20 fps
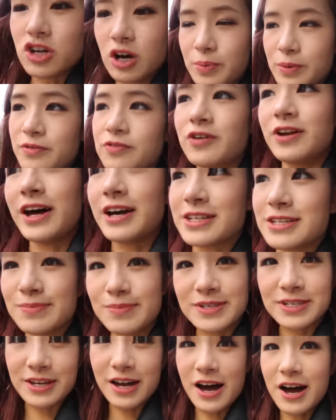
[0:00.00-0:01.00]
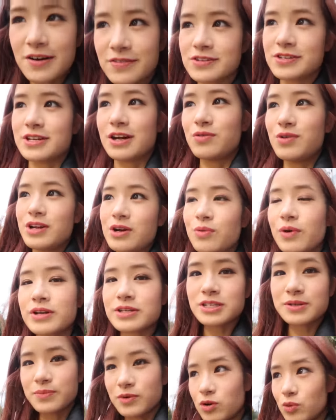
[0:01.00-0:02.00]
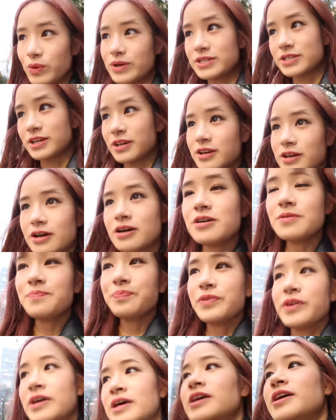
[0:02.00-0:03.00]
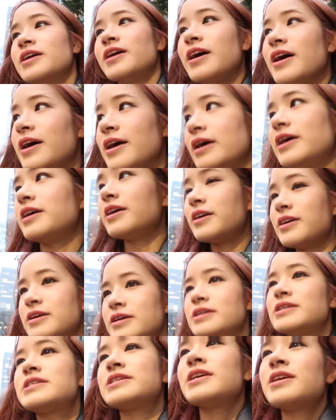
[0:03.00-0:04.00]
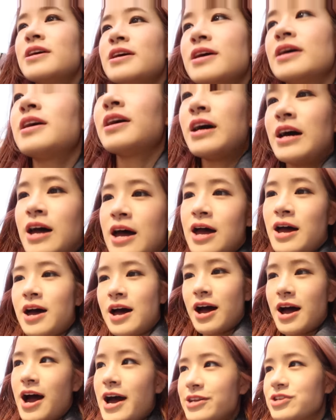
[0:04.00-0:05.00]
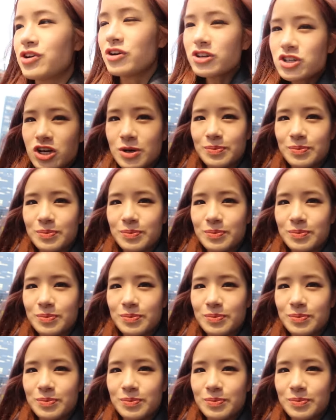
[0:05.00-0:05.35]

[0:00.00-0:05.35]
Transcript: shopping for like some scarves because I really want some more winter gear and I don't